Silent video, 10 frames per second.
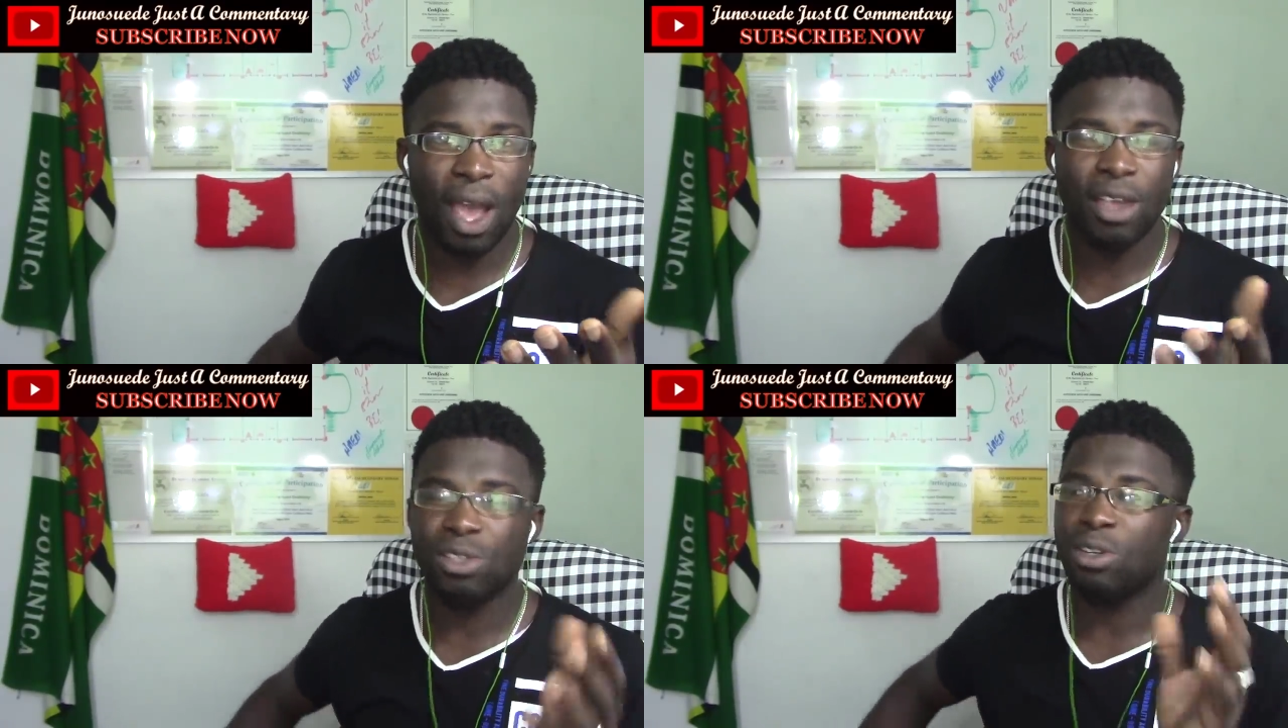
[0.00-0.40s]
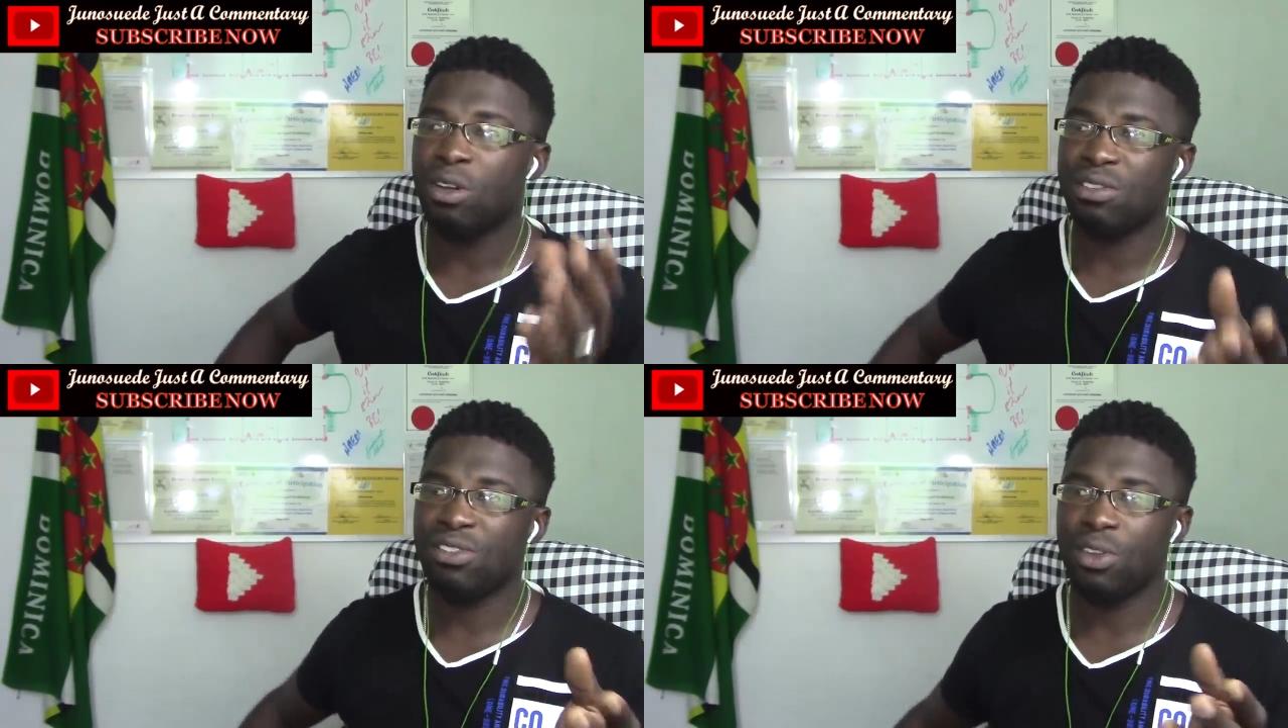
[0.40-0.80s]
I used to
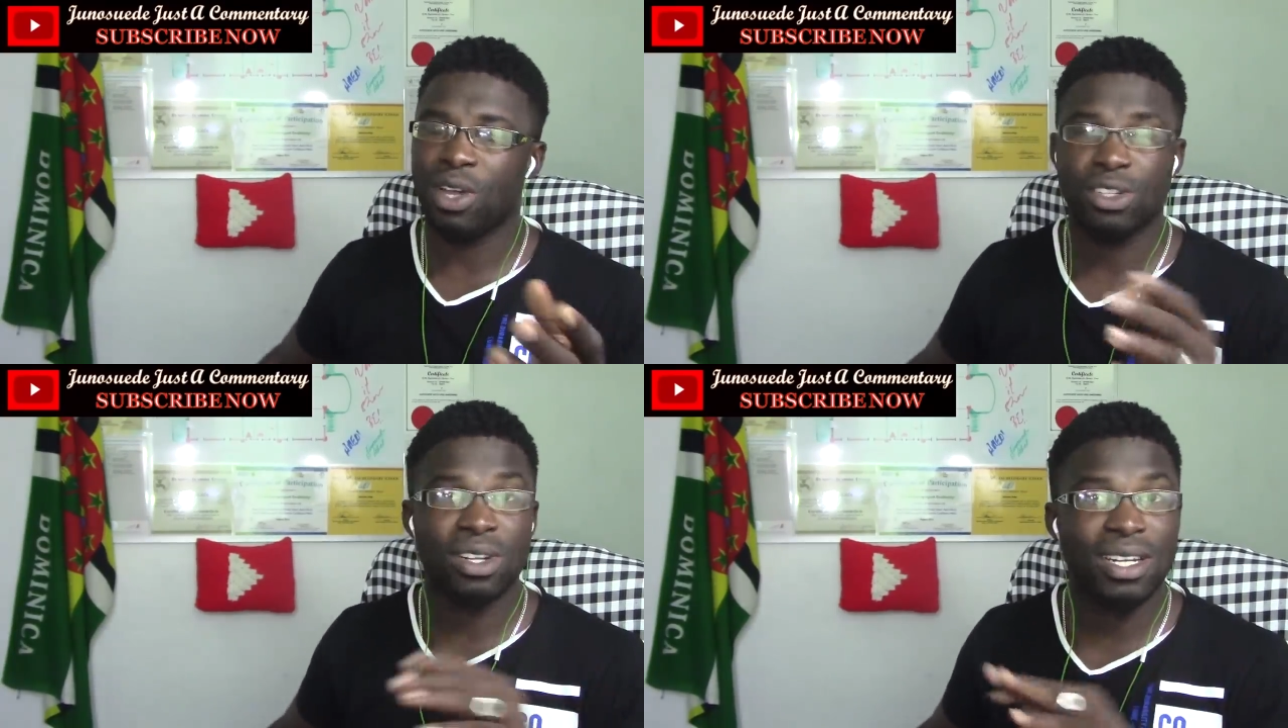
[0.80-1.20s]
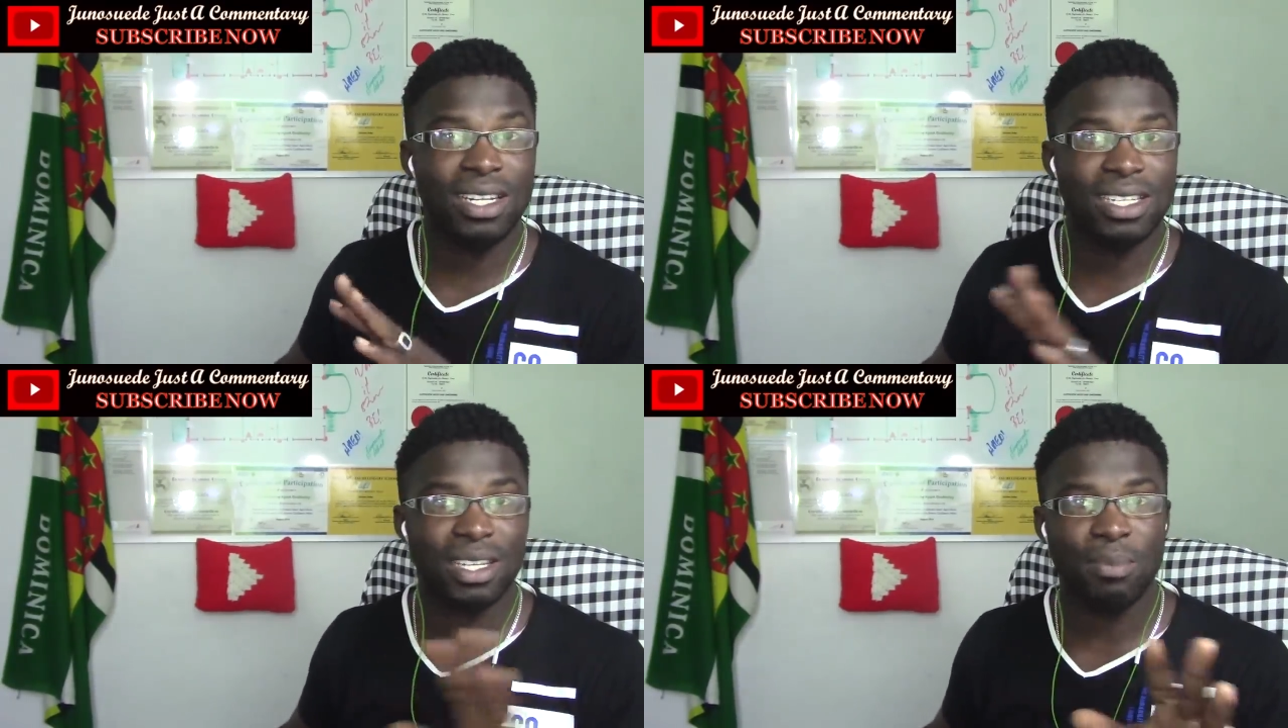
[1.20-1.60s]
love his video and suddenly he
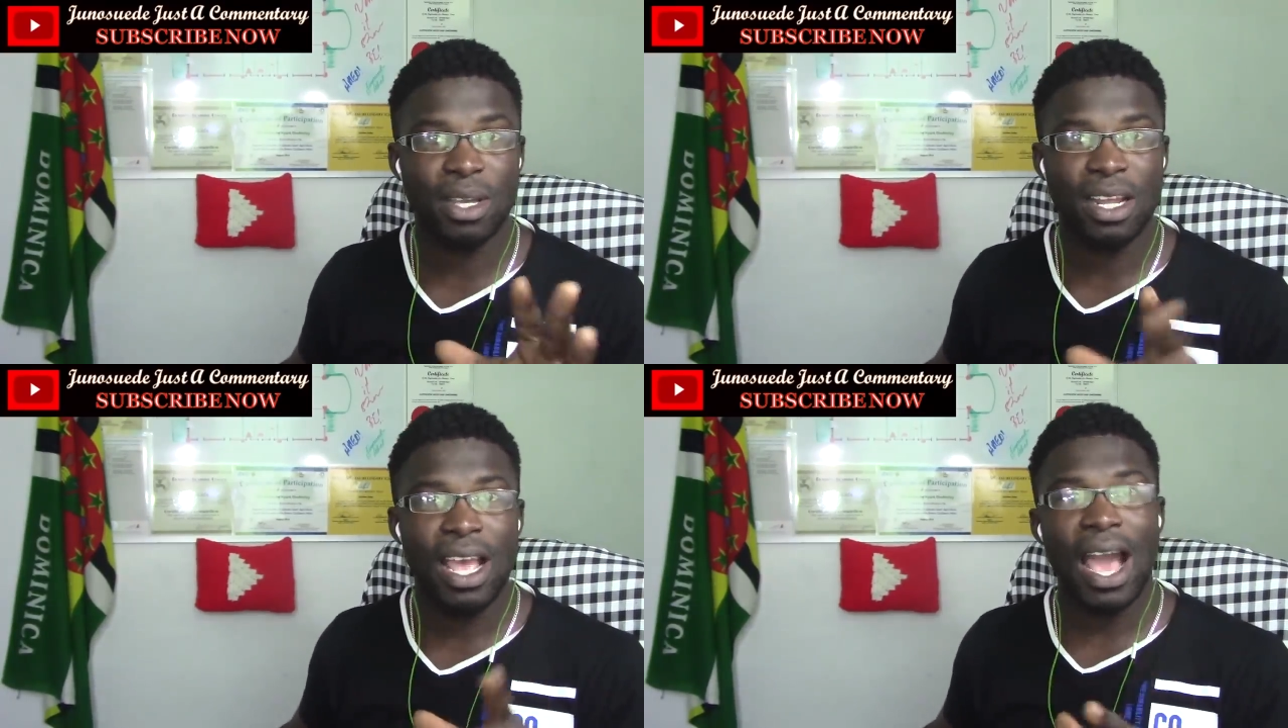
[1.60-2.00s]
disappeared.